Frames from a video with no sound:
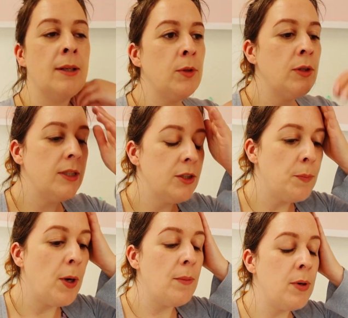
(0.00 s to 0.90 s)
I'm going
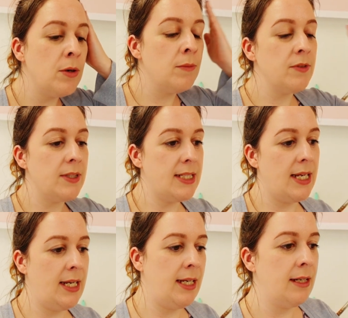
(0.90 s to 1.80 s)
to pop home for
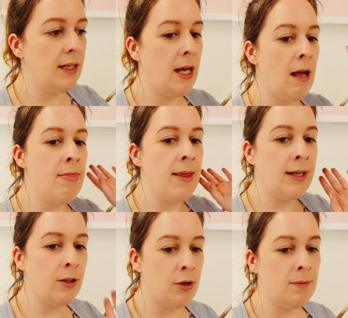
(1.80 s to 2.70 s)
tea and
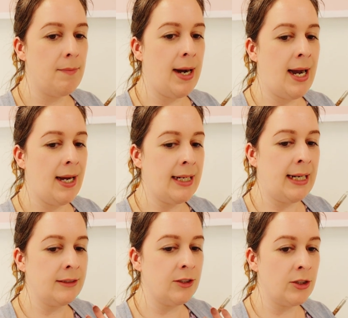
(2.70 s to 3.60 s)
then come back
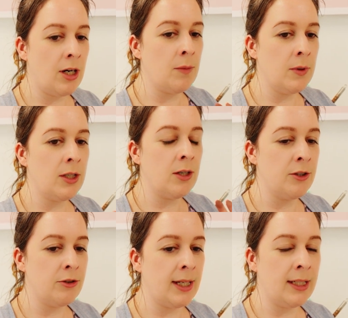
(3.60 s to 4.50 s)
and start work on
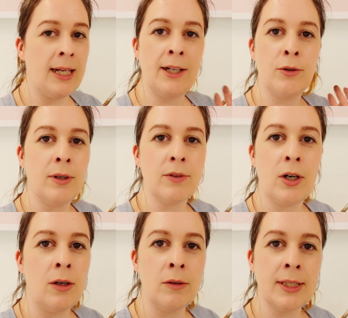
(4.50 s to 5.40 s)
the dragon. I know I've
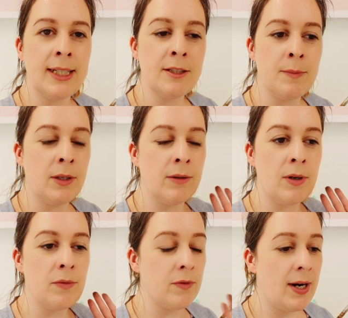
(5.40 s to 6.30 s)
got all day tomorrow. I've
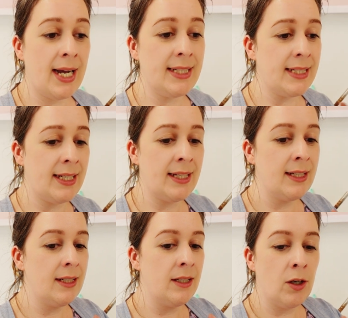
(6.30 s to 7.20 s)
got Friday,
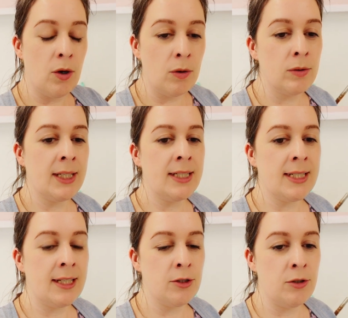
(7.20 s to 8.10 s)
a whole day
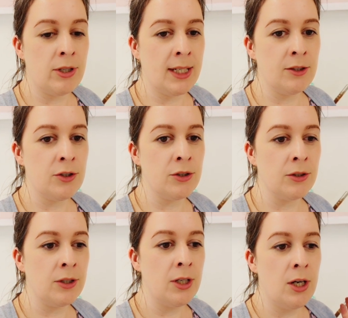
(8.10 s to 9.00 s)
to get two dragons
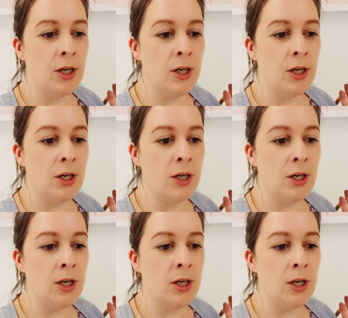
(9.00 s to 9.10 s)
done.